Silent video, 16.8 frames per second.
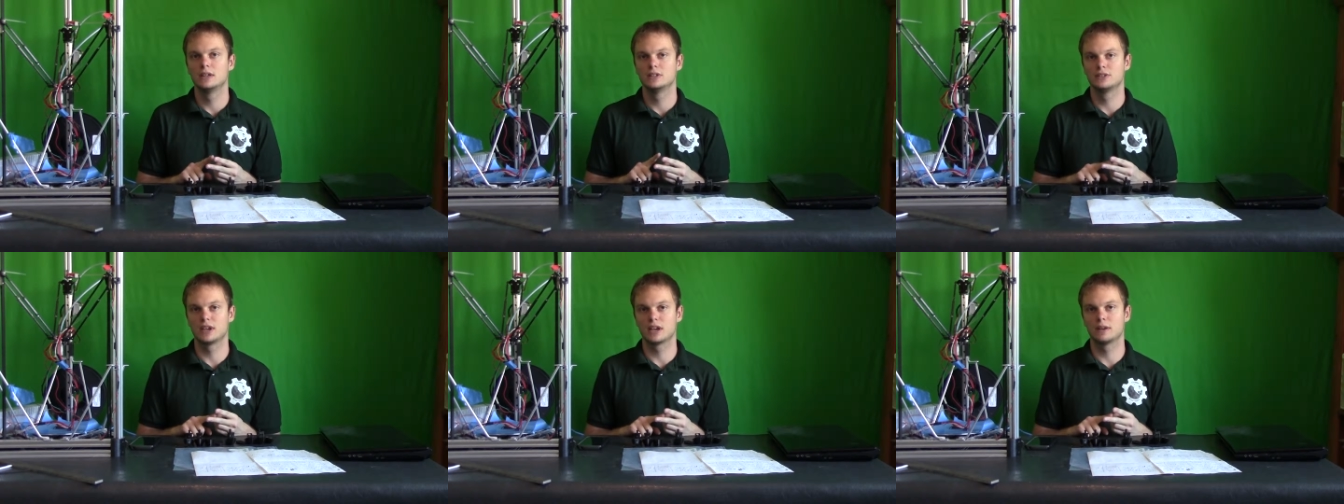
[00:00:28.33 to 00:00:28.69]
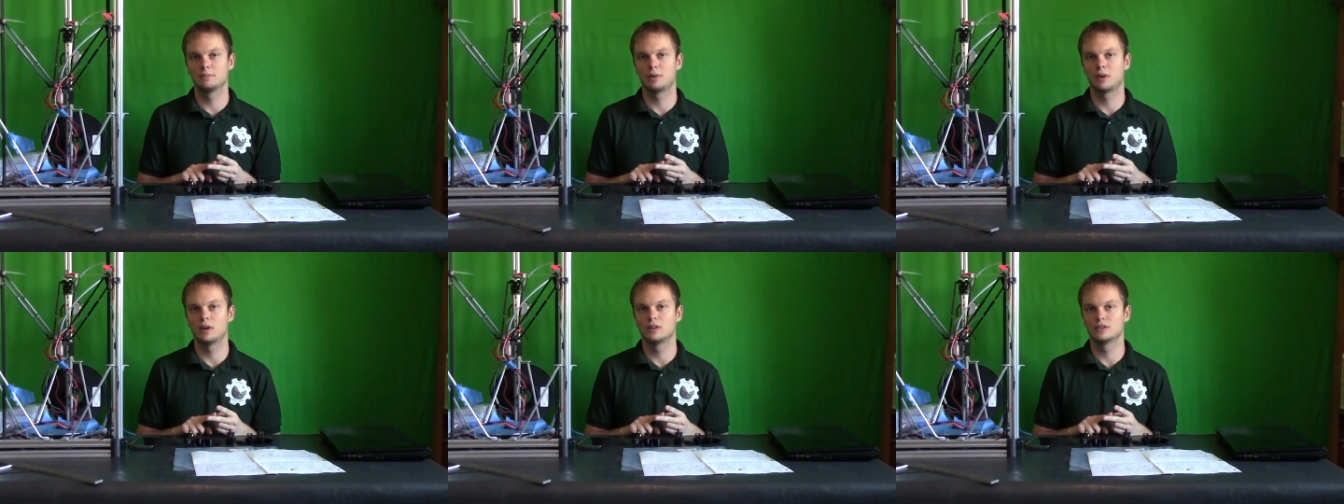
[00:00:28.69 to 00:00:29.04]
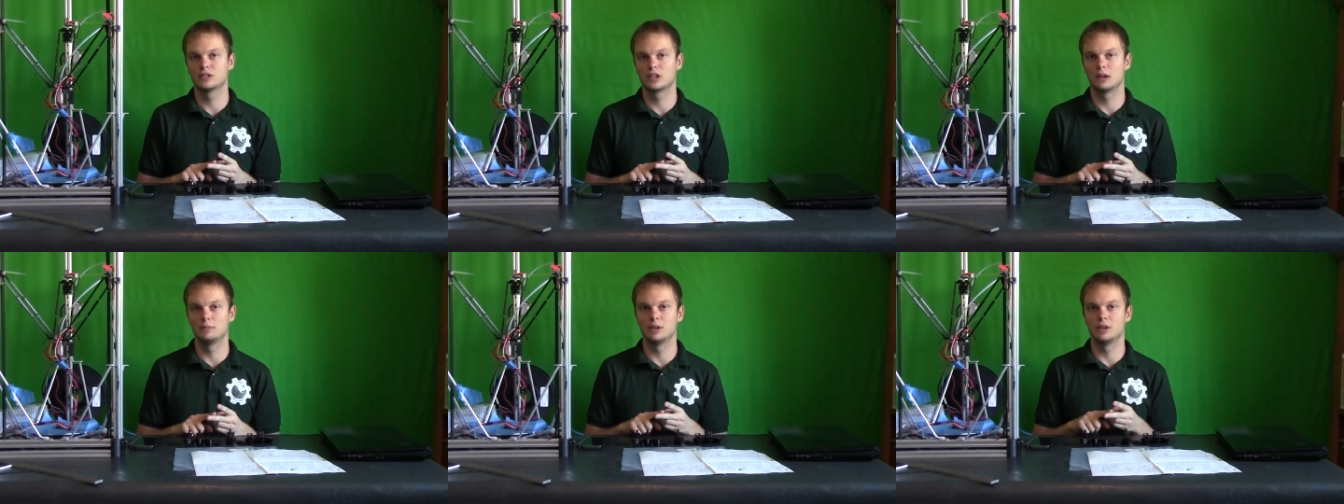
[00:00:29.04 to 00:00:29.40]
Second part
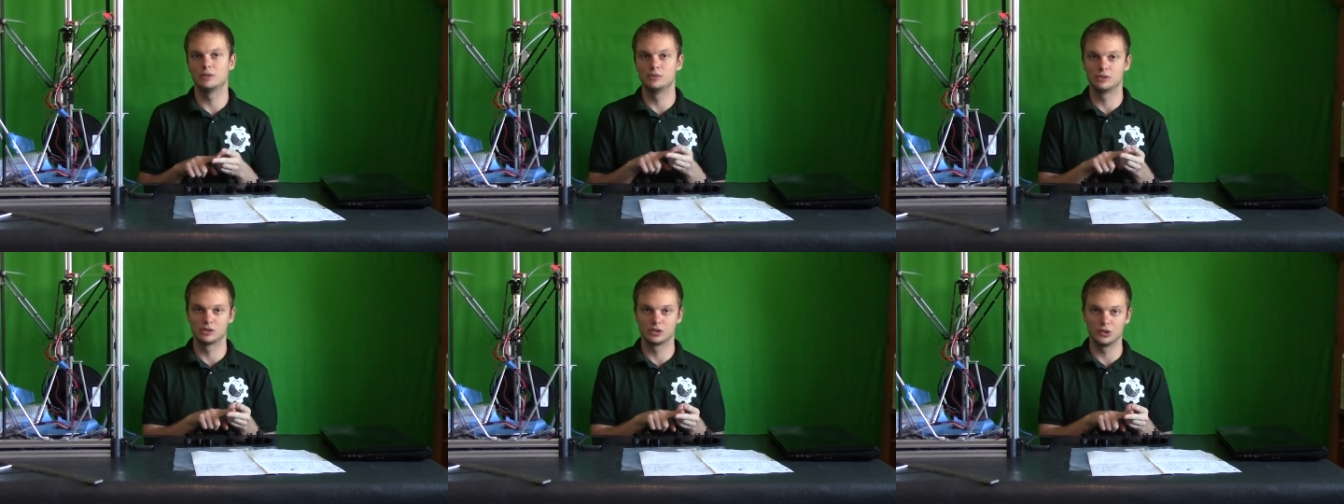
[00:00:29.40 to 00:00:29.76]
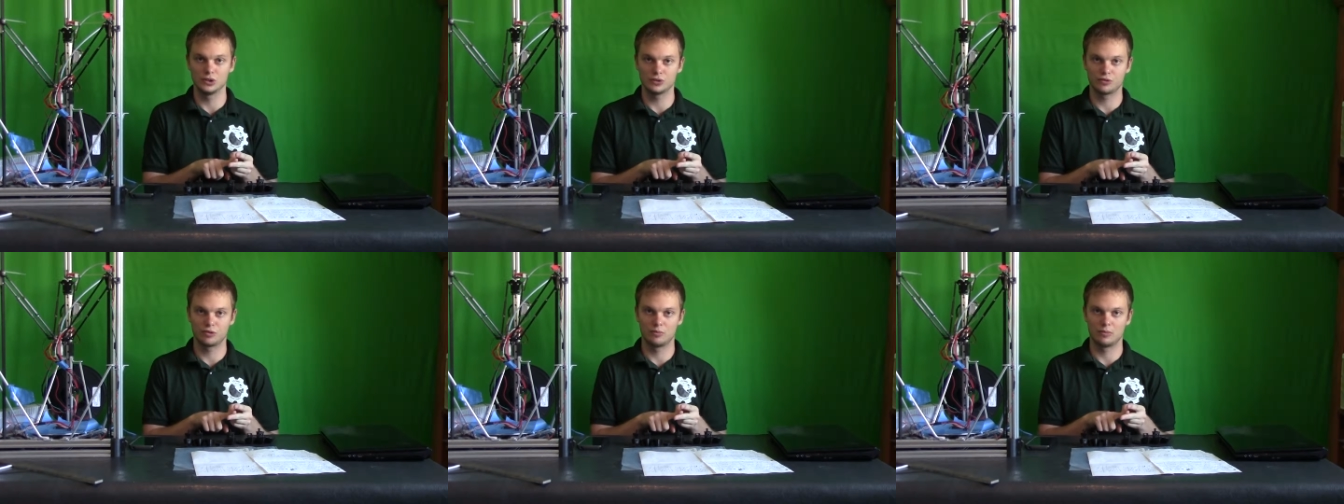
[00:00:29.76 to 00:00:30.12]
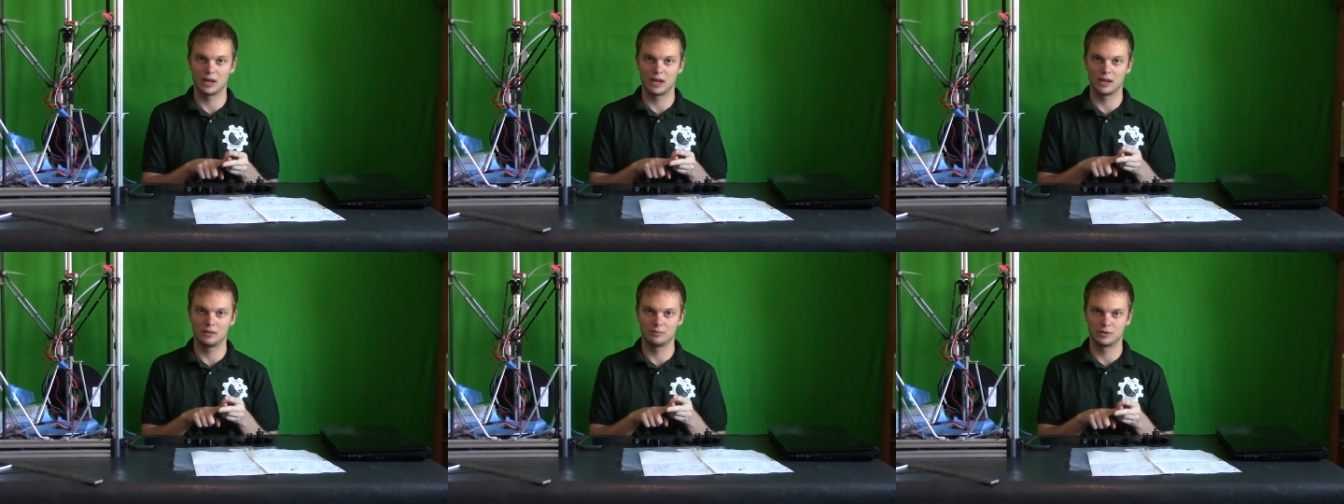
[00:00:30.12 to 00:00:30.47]
is going to be the results from
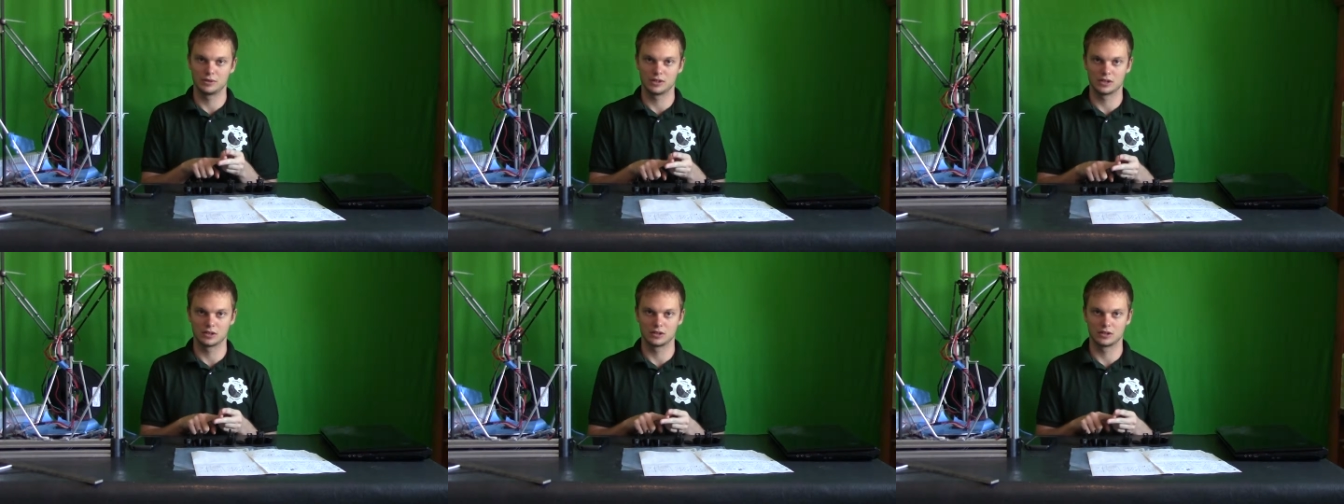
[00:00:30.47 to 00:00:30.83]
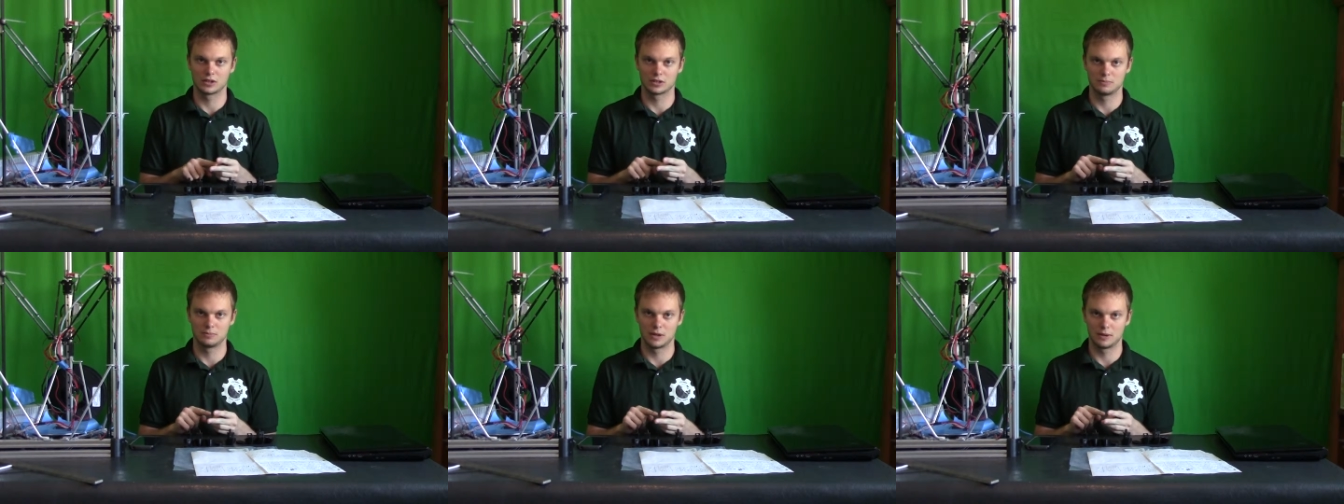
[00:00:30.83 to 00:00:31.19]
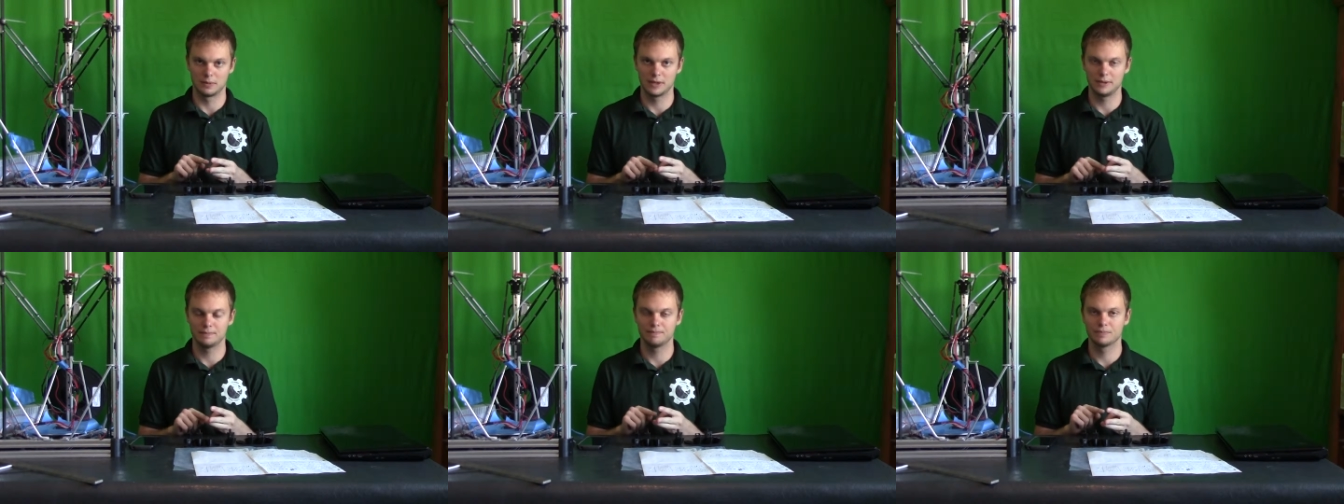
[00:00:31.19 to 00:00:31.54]
that particular
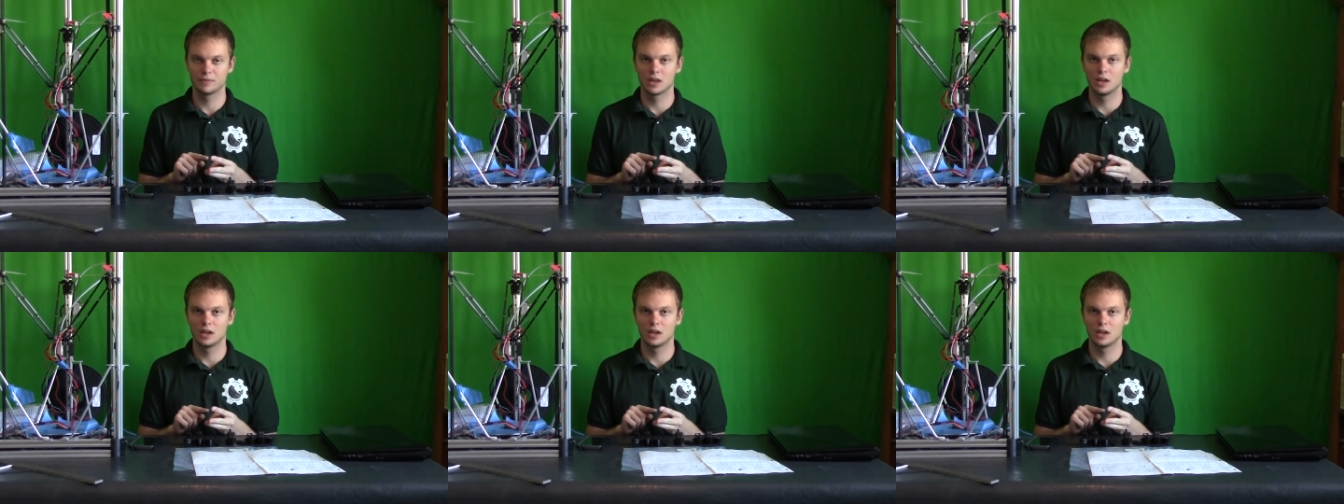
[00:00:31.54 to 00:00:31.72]
experiment.